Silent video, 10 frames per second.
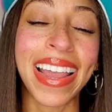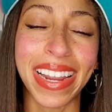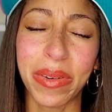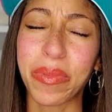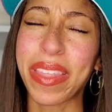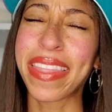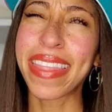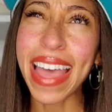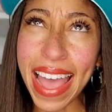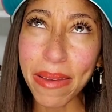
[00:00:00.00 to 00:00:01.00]
And with
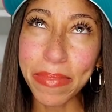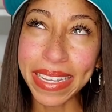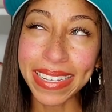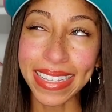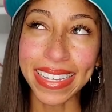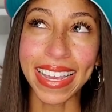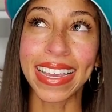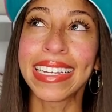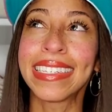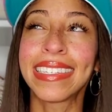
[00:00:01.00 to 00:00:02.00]
that being the
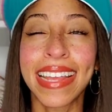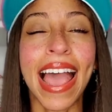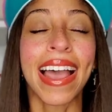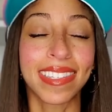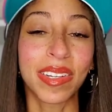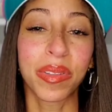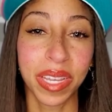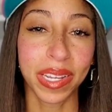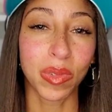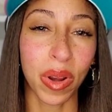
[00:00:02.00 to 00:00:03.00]
case, yeah, I still
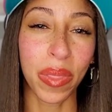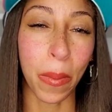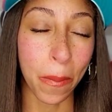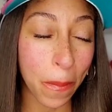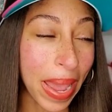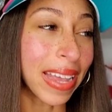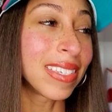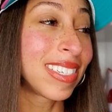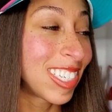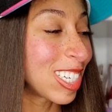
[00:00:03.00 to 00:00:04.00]
think it's one of the
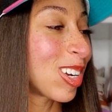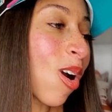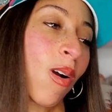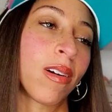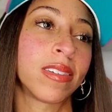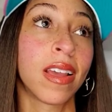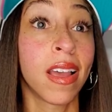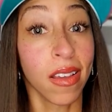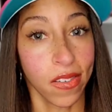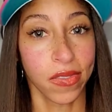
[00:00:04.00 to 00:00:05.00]
best GRs
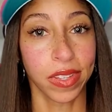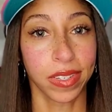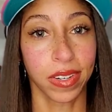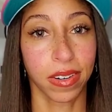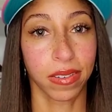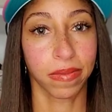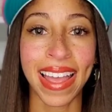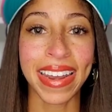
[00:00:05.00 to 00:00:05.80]
of this year.